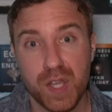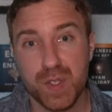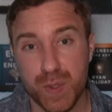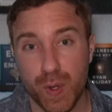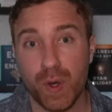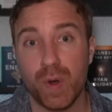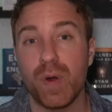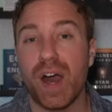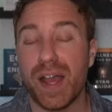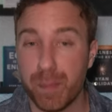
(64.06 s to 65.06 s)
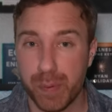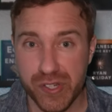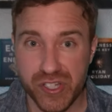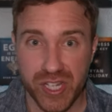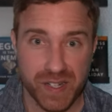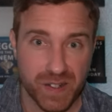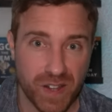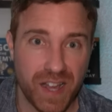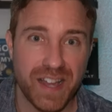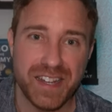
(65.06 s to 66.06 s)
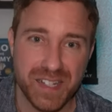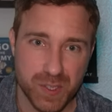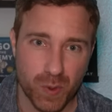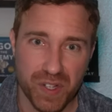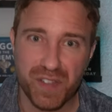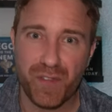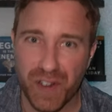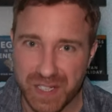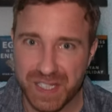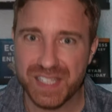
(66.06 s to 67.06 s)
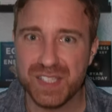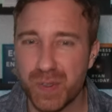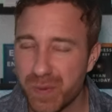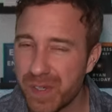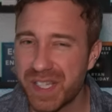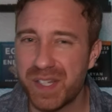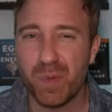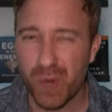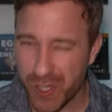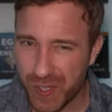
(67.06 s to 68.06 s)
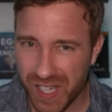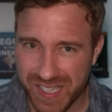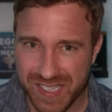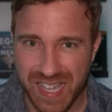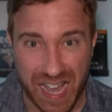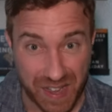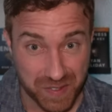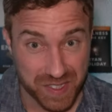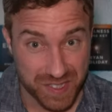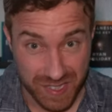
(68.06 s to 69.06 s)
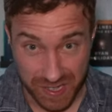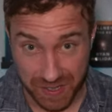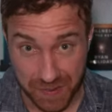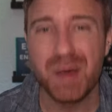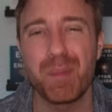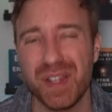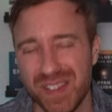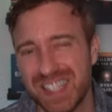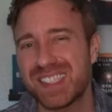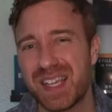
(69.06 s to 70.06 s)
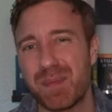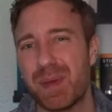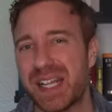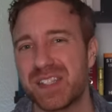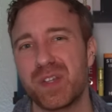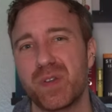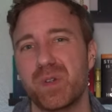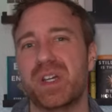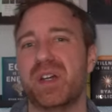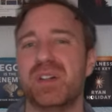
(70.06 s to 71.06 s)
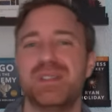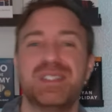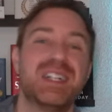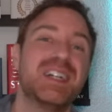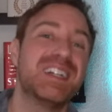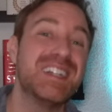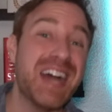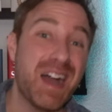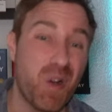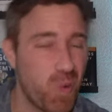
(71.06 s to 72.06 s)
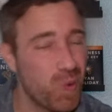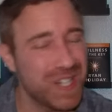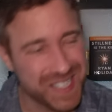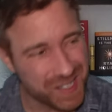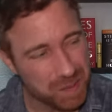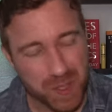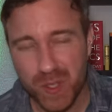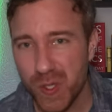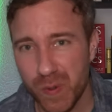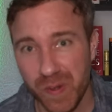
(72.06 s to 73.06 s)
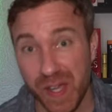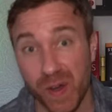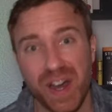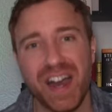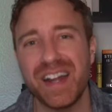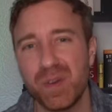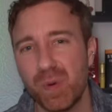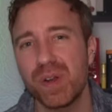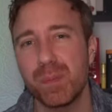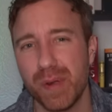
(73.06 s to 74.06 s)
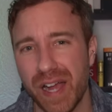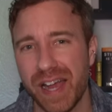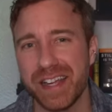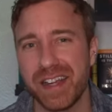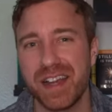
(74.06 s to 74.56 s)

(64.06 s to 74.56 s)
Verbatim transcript: So I appreciate it a lot, and it's always fun to read what you guys have to say. But let's get back to Eurail. Now, when it comes to Eurail, I don't want to brag,